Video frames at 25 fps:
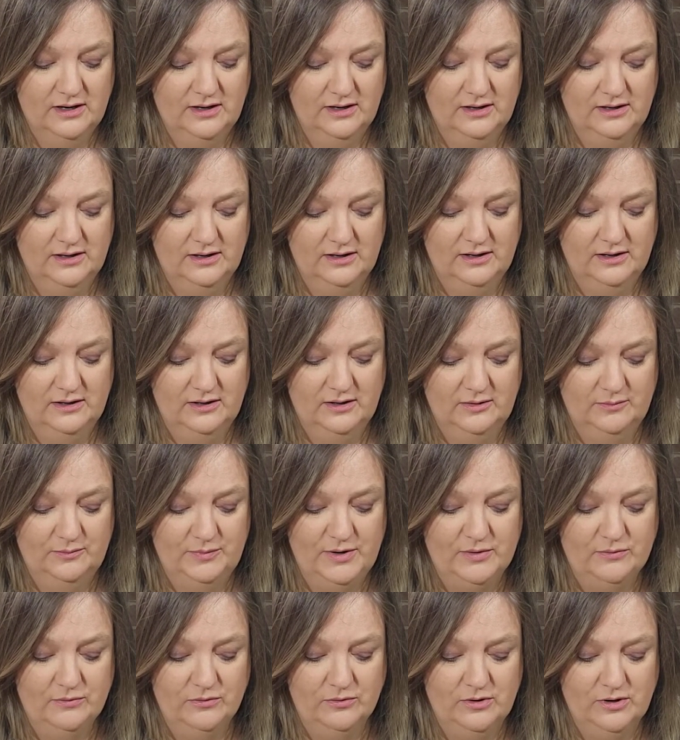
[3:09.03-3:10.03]

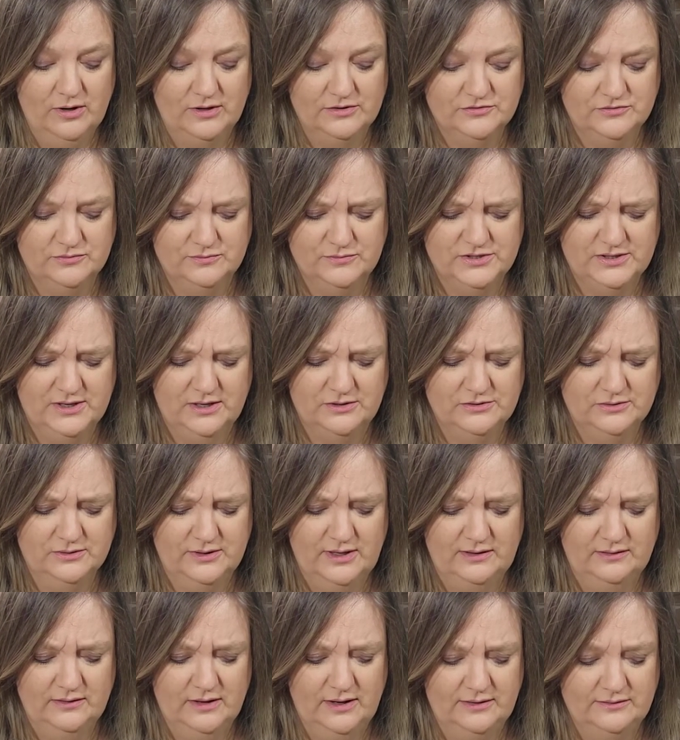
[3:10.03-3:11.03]
payroll costs from Schedule
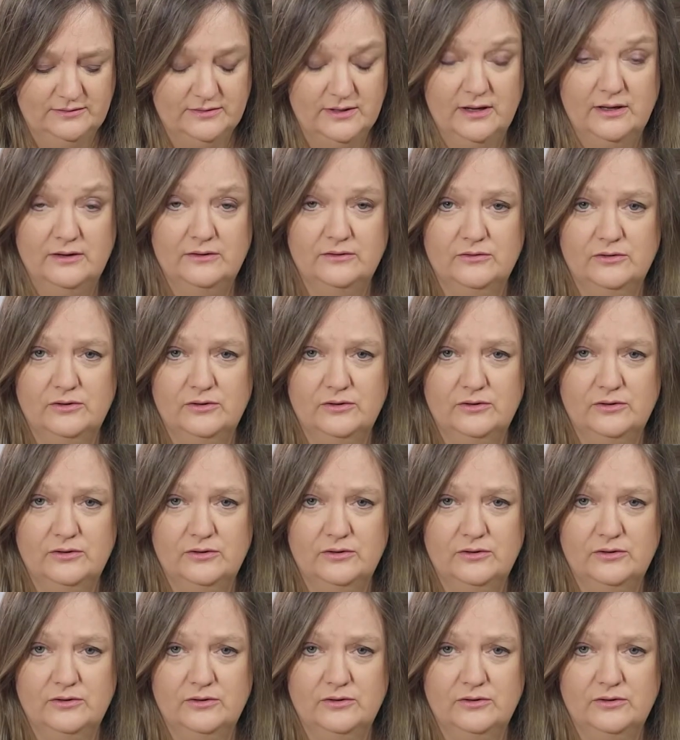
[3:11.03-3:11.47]
A, line 10.